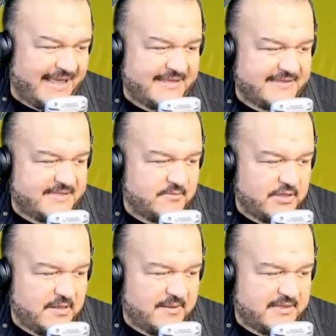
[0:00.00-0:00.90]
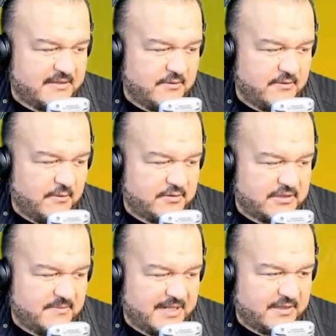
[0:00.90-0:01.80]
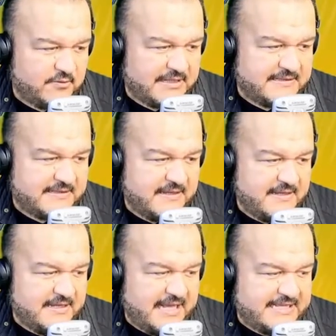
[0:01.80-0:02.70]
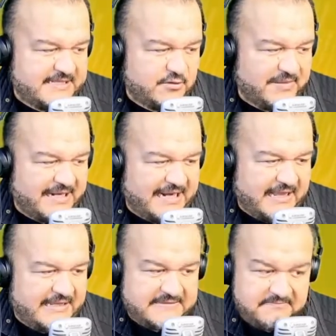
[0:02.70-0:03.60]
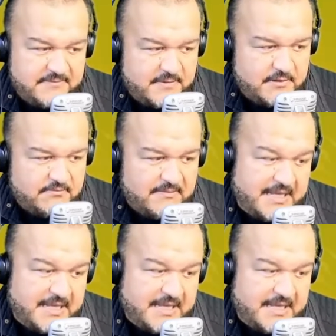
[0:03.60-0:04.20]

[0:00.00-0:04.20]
Very striking in terms of temperatures, like super cold,